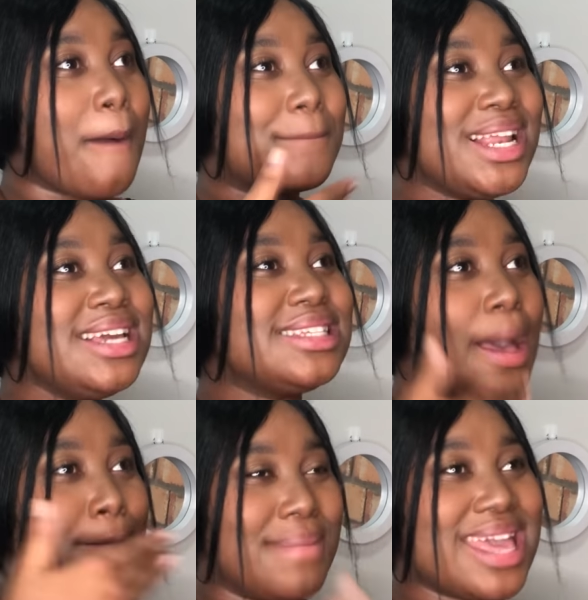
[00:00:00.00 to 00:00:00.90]
please
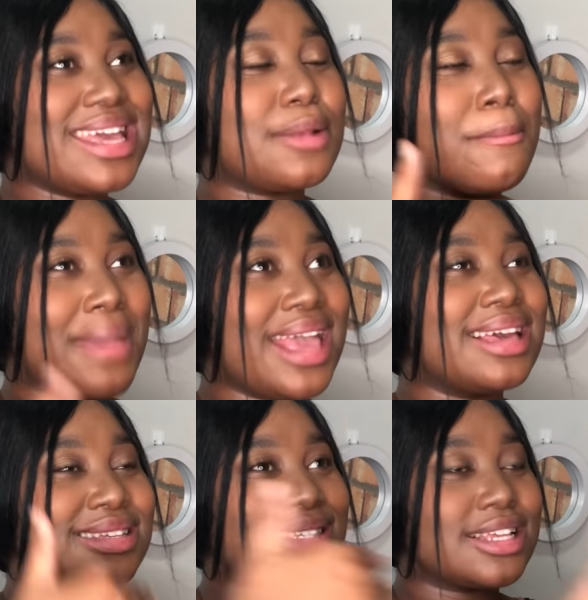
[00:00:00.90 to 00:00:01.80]
make it
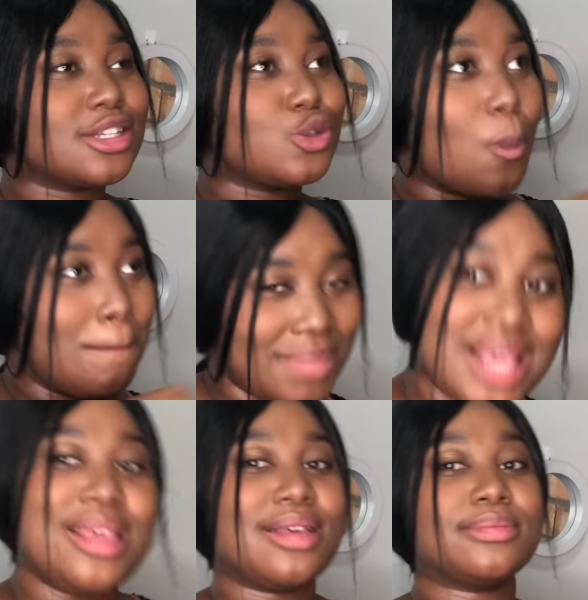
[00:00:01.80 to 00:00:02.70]
make sense to
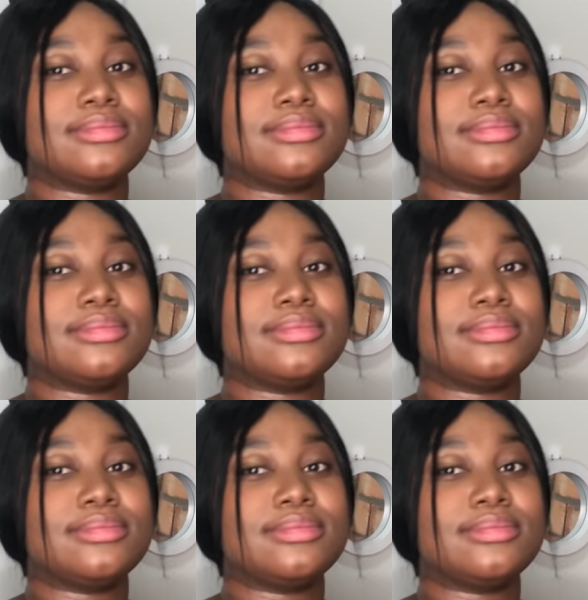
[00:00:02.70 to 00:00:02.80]
me.